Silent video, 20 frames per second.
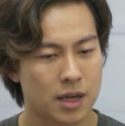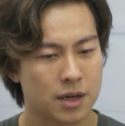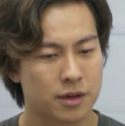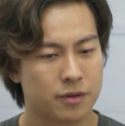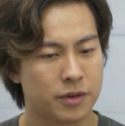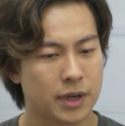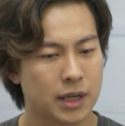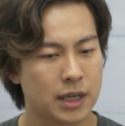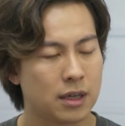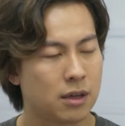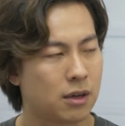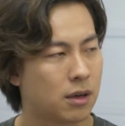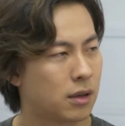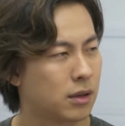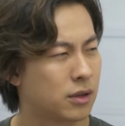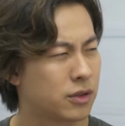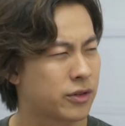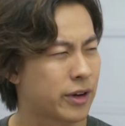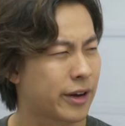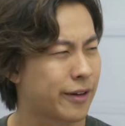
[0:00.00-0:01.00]
really
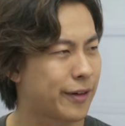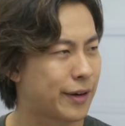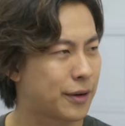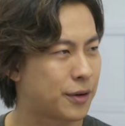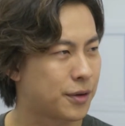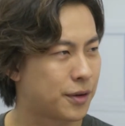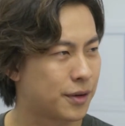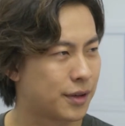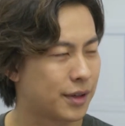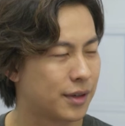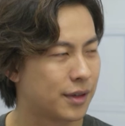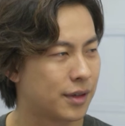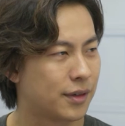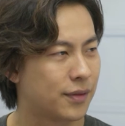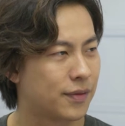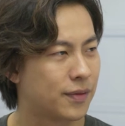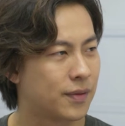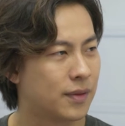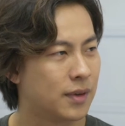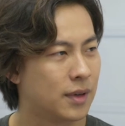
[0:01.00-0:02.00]
long track record
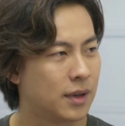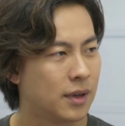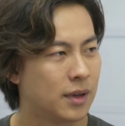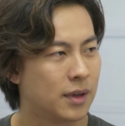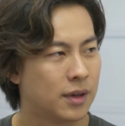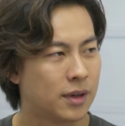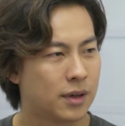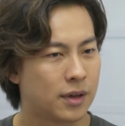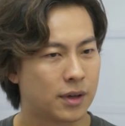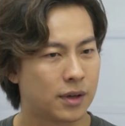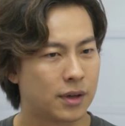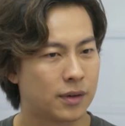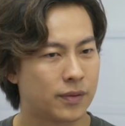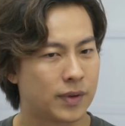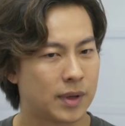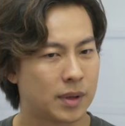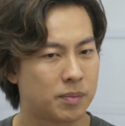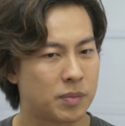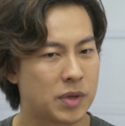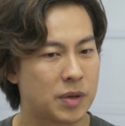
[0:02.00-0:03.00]

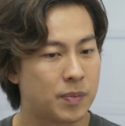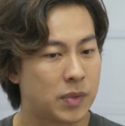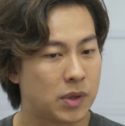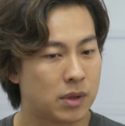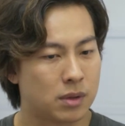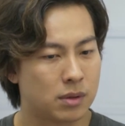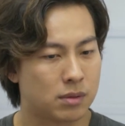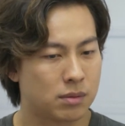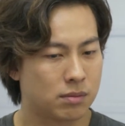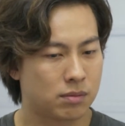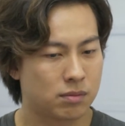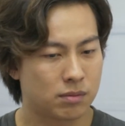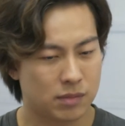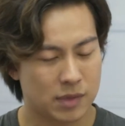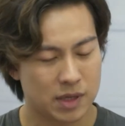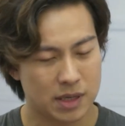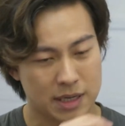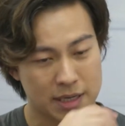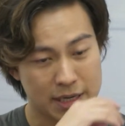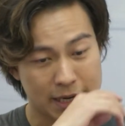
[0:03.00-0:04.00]
of people
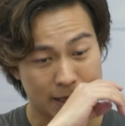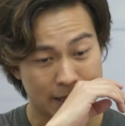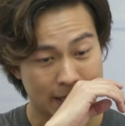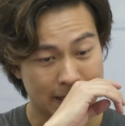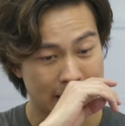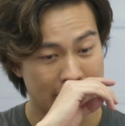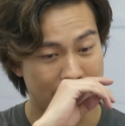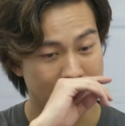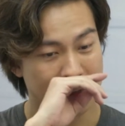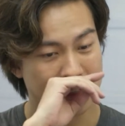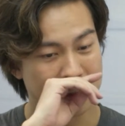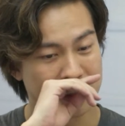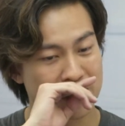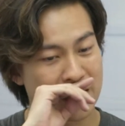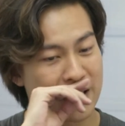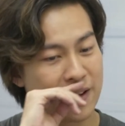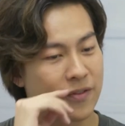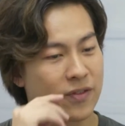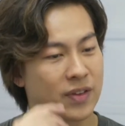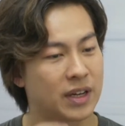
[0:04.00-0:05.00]
in entertainment, so
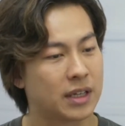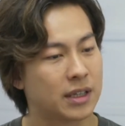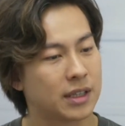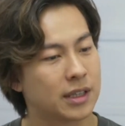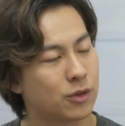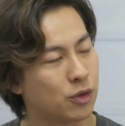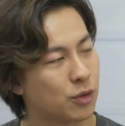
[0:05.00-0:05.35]
I figured it